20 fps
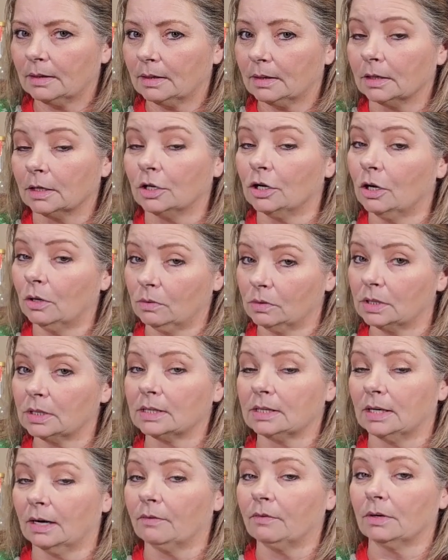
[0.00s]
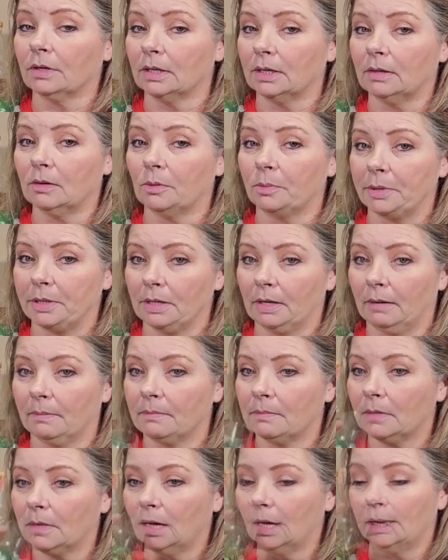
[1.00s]
The nose is definitely opened up.
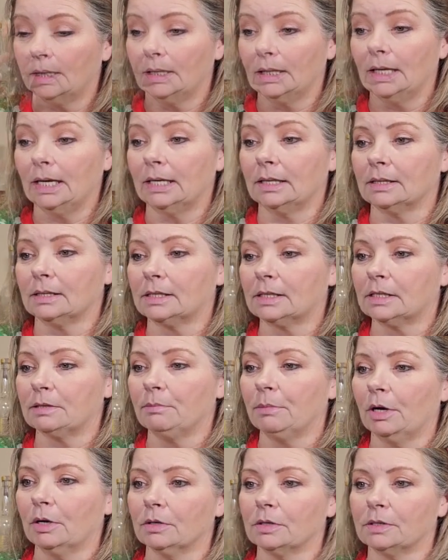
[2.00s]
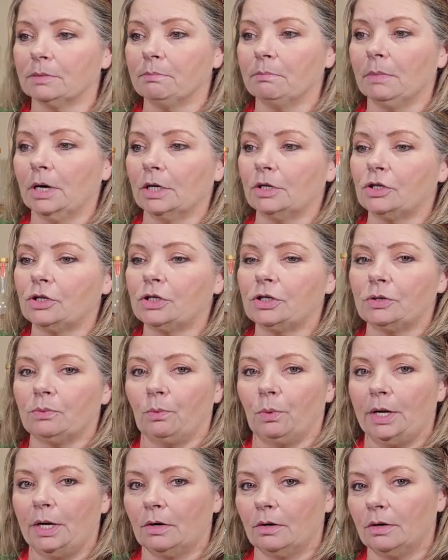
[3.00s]
It smells much
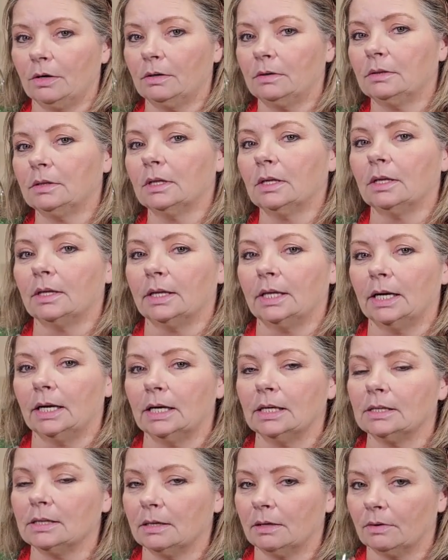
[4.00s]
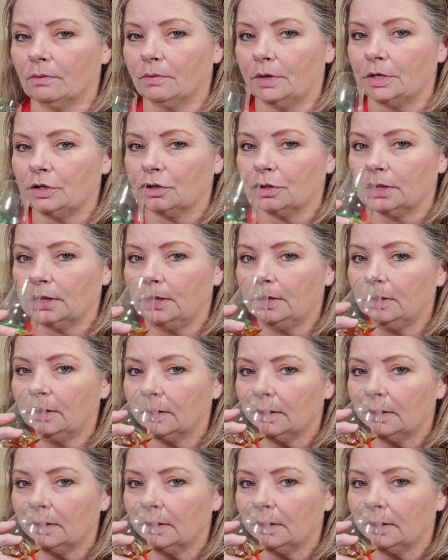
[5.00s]
sweeter than it did originally.